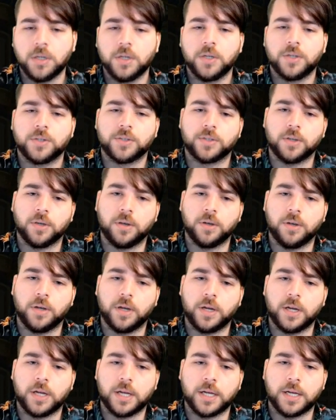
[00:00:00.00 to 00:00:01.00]
So
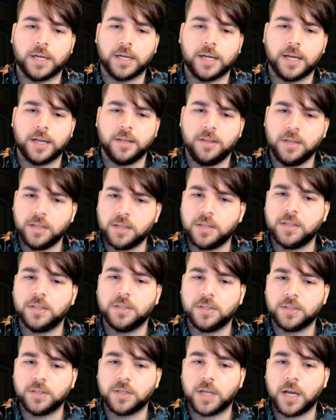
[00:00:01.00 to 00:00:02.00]
I think that
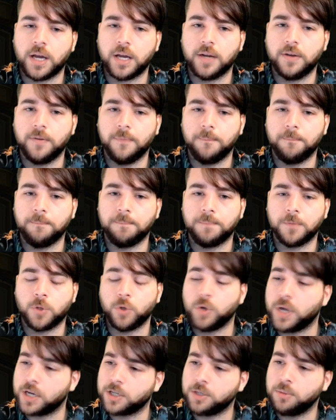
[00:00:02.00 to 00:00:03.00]
this card could
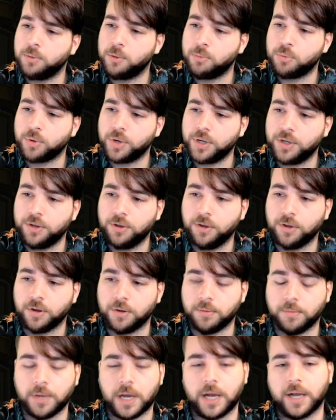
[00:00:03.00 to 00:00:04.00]
actually be pretty good.